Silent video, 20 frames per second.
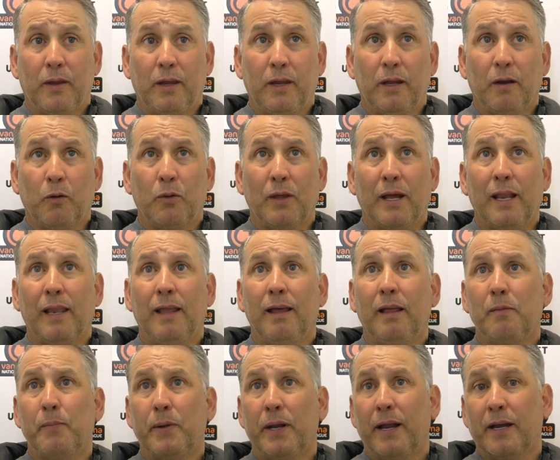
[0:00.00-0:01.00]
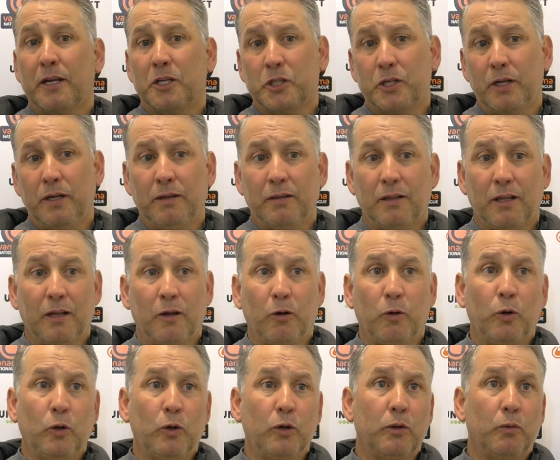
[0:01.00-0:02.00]
You know, that little bit extra.
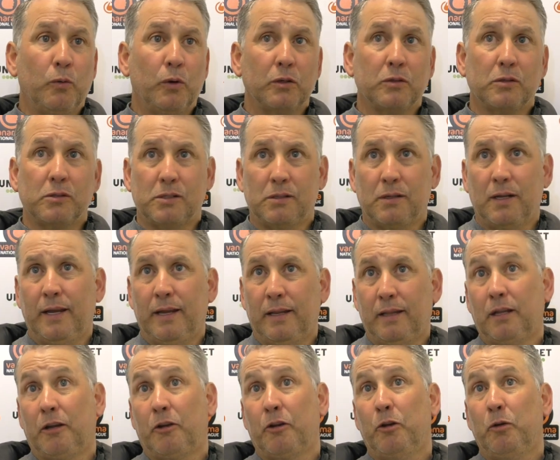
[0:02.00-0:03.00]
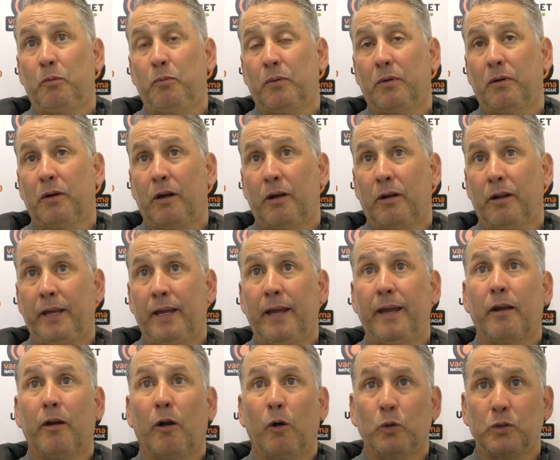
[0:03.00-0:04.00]
All the ones in the group are a
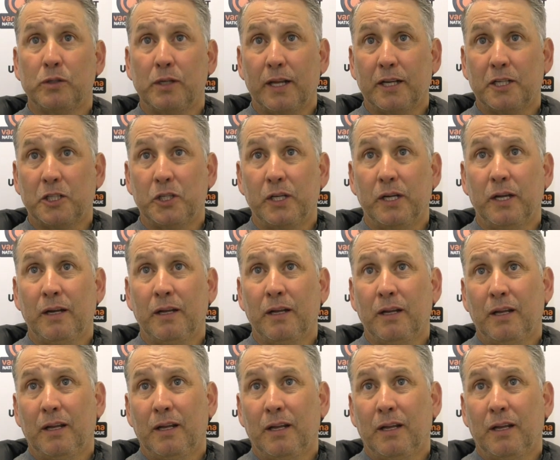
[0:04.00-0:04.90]
year older next year.